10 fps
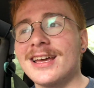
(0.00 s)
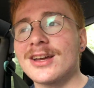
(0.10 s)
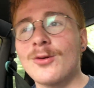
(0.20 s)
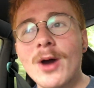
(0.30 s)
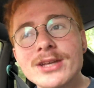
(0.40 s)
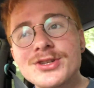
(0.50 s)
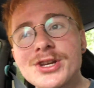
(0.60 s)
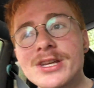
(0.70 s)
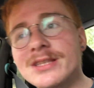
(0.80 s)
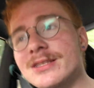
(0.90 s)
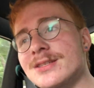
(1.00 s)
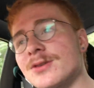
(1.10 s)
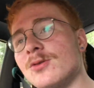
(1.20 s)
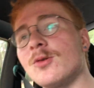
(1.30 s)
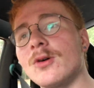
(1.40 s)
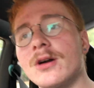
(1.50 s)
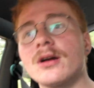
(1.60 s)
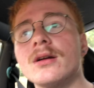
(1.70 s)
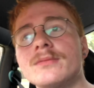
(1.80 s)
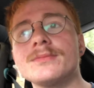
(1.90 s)
questions or
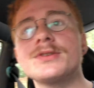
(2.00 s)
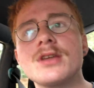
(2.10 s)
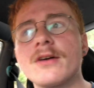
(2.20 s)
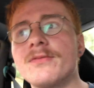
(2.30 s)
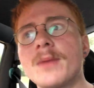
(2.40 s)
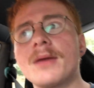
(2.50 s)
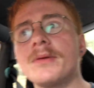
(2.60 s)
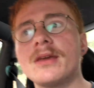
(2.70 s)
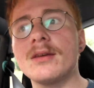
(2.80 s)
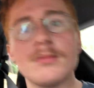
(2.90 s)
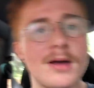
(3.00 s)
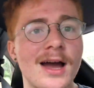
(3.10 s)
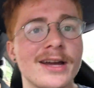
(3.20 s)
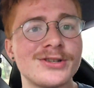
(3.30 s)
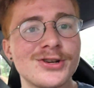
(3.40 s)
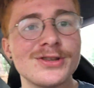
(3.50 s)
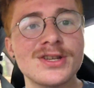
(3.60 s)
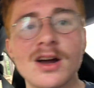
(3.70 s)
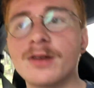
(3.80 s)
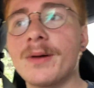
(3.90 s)
stuff maybe I should
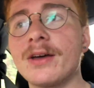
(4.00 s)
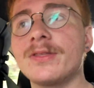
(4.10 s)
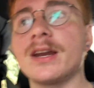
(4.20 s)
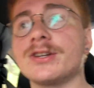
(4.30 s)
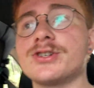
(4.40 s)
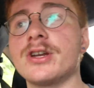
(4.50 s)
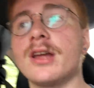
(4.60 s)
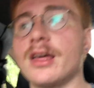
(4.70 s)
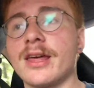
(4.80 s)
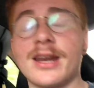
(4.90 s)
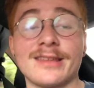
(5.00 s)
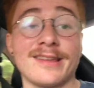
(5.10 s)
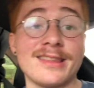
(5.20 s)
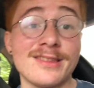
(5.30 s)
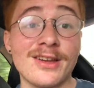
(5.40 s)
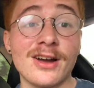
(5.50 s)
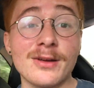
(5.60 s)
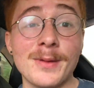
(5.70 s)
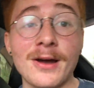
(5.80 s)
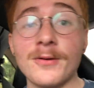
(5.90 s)
talk about that I didn't talk
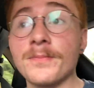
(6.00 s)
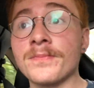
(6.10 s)
about,